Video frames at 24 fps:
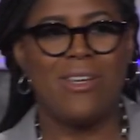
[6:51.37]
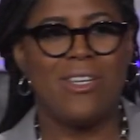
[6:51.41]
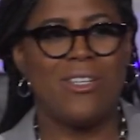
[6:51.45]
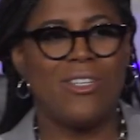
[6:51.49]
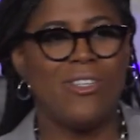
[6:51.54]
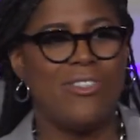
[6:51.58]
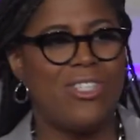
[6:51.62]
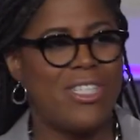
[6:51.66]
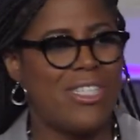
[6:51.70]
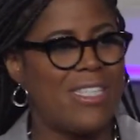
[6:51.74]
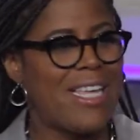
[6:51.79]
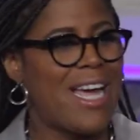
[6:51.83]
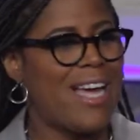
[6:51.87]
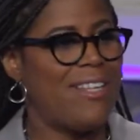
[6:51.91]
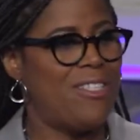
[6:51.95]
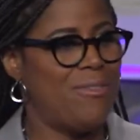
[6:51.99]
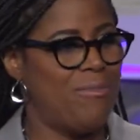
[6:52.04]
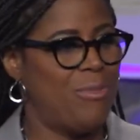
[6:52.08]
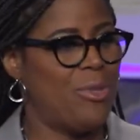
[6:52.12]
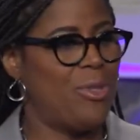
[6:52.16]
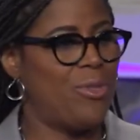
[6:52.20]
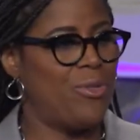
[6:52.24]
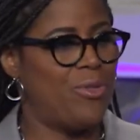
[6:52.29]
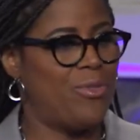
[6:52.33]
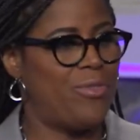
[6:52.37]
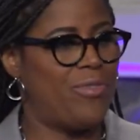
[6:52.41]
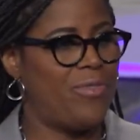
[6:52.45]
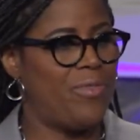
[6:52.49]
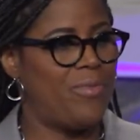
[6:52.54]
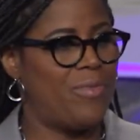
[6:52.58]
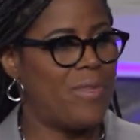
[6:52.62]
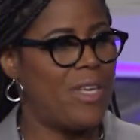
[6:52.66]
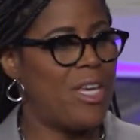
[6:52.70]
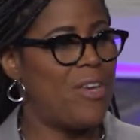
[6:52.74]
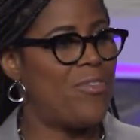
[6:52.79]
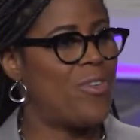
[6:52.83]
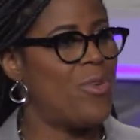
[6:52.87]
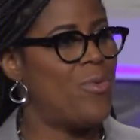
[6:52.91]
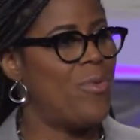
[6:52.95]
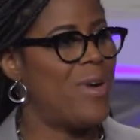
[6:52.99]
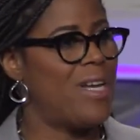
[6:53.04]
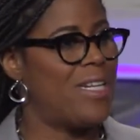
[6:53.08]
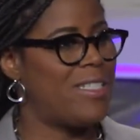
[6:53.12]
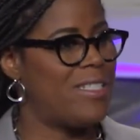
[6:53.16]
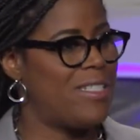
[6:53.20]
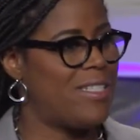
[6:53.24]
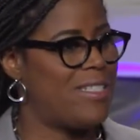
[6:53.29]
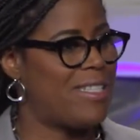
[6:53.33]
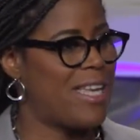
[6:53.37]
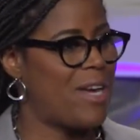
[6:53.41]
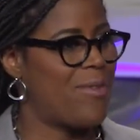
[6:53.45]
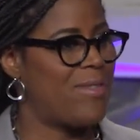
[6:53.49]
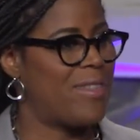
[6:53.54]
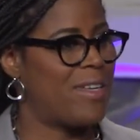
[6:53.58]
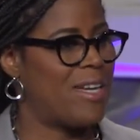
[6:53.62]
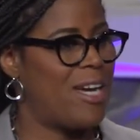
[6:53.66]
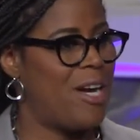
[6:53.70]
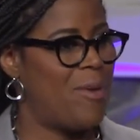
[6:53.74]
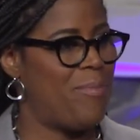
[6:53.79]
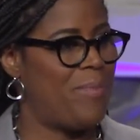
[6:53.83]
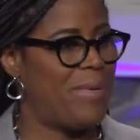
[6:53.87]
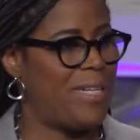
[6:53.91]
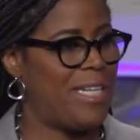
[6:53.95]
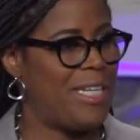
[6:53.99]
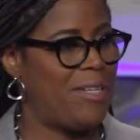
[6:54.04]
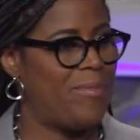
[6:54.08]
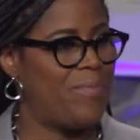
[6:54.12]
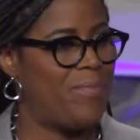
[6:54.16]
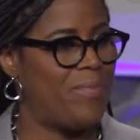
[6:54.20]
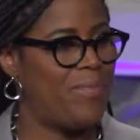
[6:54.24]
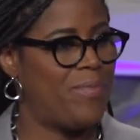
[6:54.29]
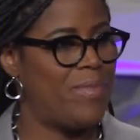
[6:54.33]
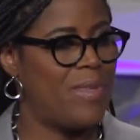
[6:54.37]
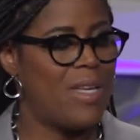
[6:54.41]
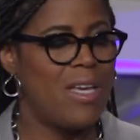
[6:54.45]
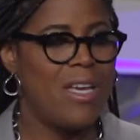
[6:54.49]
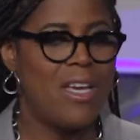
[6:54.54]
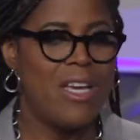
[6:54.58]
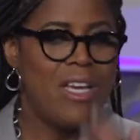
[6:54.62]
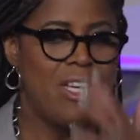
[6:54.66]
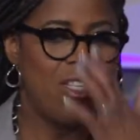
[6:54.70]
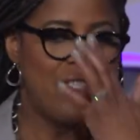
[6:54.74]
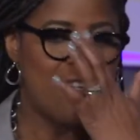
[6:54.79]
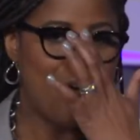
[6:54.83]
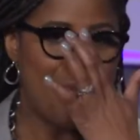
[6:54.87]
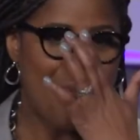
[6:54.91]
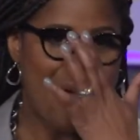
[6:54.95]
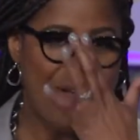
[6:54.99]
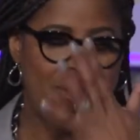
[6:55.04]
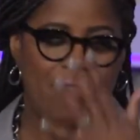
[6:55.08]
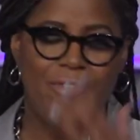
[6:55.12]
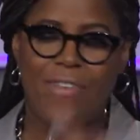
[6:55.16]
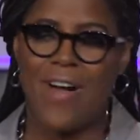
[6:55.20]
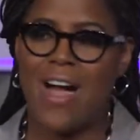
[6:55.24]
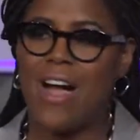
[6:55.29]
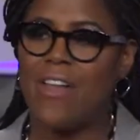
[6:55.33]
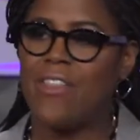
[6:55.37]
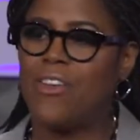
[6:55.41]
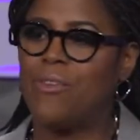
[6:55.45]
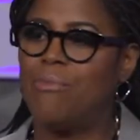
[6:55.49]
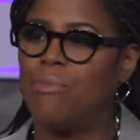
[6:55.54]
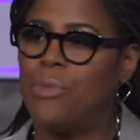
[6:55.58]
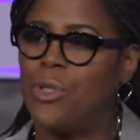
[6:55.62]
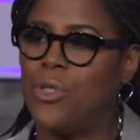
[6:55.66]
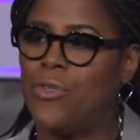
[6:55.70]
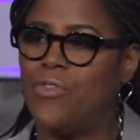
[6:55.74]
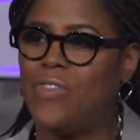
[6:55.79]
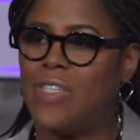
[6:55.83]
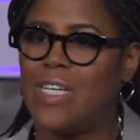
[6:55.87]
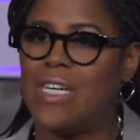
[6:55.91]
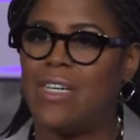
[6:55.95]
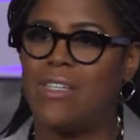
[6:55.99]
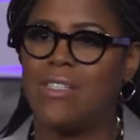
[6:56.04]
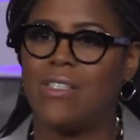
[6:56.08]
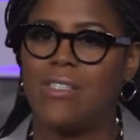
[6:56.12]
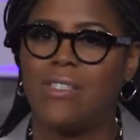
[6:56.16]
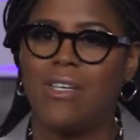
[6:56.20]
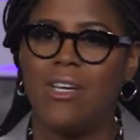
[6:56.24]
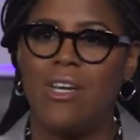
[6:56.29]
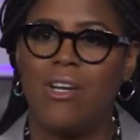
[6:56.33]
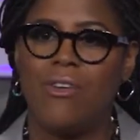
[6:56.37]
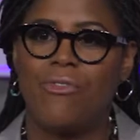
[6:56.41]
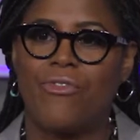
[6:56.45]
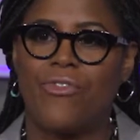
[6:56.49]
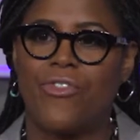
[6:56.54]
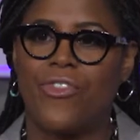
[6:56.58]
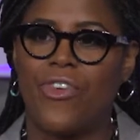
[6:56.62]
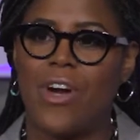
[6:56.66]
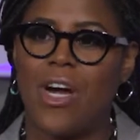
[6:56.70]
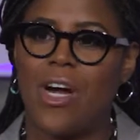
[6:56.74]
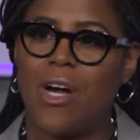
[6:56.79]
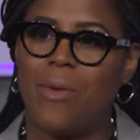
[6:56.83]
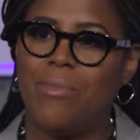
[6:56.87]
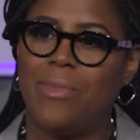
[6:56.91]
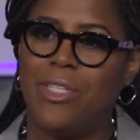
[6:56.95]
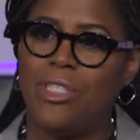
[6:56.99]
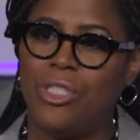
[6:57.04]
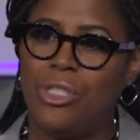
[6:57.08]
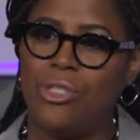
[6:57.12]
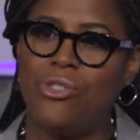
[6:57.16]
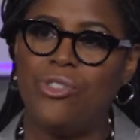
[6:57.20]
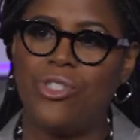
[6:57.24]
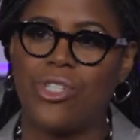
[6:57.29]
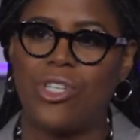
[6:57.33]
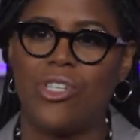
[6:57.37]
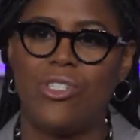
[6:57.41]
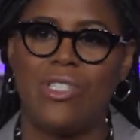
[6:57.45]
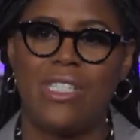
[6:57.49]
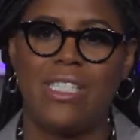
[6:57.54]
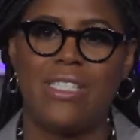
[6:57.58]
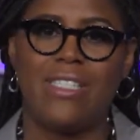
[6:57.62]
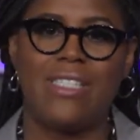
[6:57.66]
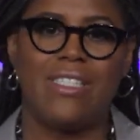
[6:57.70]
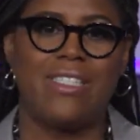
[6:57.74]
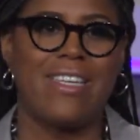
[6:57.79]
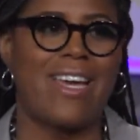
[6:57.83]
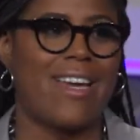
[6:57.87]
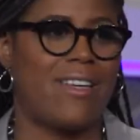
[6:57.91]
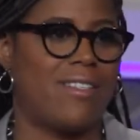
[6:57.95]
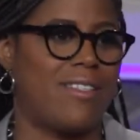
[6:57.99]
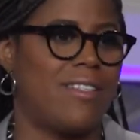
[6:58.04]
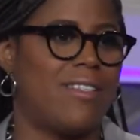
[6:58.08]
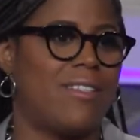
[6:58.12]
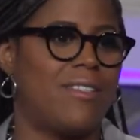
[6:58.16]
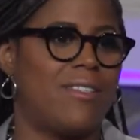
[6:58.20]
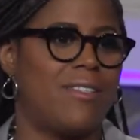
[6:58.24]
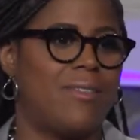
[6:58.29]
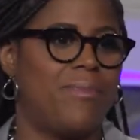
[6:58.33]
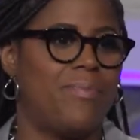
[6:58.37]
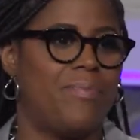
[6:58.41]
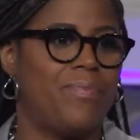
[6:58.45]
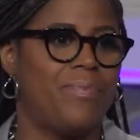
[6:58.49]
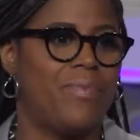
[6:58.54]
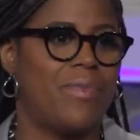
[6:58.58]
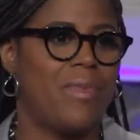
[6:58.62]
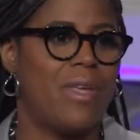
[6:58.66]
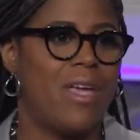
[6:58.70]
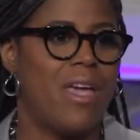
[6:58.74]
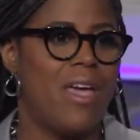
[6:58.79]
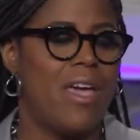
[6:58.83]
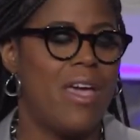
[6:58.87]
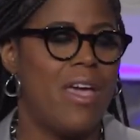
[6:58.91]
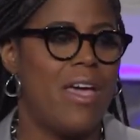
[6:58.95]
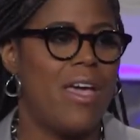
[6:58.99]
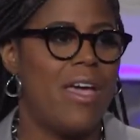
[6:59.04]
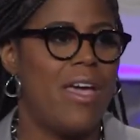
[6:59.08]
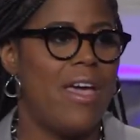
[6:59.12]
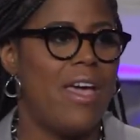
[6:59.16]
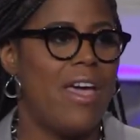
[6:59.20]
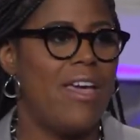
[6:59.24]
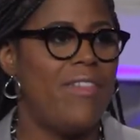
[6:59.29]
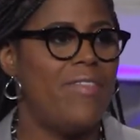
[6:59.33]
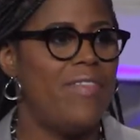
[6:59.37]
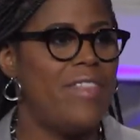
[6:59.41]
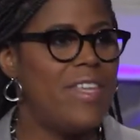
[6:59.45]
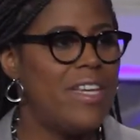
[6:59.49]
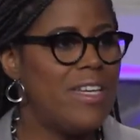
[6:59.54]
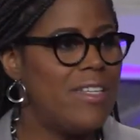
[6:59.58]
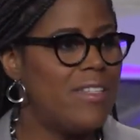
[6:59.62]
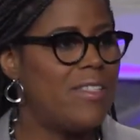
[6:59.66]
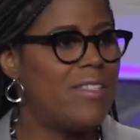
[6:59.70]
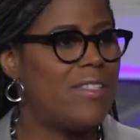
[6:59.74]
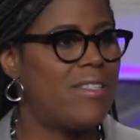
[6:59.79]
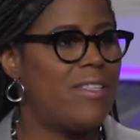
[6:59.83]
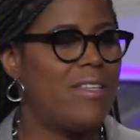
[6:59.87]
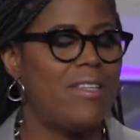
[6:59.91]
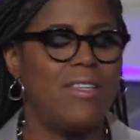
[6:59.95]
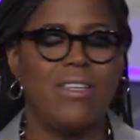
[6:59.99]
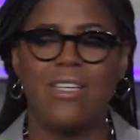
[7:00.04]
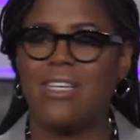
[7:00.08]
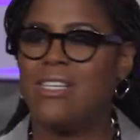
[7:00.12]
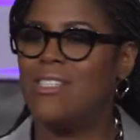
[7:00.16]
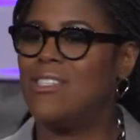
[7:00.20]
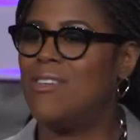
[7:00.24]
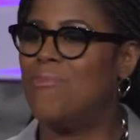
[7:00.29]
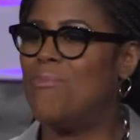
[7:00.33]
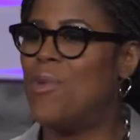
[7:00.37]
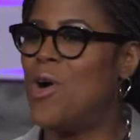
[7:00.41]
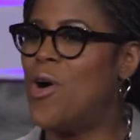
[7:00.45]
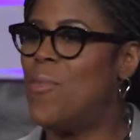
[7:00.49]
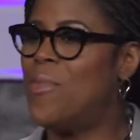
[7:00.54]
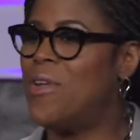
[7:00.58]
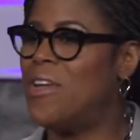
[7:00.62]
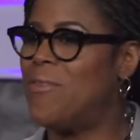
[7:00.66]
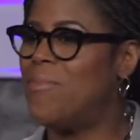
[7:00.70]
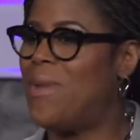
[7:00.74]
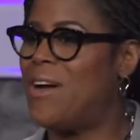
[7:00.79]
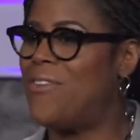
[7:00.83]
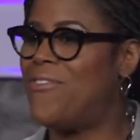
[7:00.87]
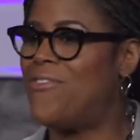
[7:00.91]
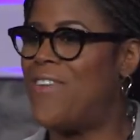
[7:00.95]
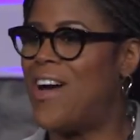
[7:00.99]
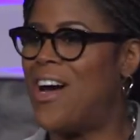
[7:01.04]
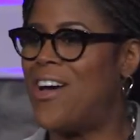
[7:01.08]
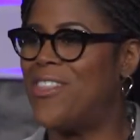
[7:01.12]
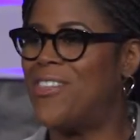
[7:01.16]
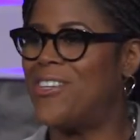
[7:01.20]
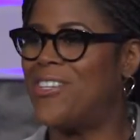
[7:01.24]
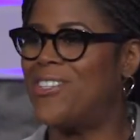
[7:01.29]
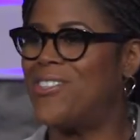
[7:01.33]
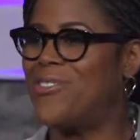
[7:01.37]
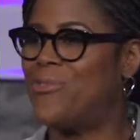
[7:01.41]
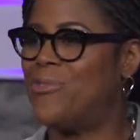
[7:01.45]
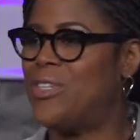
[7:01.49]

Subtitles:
You just had to move if you wanted to stay with the company. So my father moved us from New Jersey to Texas. And this is a moment of my father